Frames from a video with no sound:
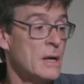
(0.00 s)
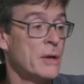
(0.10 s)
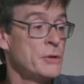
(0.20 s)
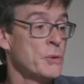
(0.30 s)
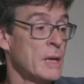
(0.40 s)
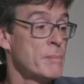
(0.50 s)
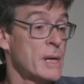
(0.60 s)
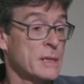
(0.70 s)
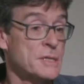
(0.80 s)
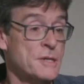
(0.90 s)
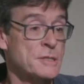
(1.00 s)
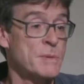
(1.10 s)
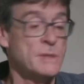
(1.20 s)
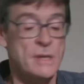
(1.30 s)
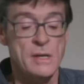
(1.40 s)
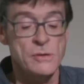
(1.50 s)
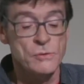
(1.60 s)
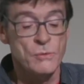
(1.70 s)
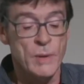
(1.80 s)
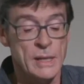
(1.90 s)
on doing impact assessment in a
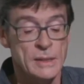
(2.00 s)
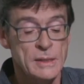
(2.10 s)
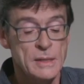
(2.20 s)
new way.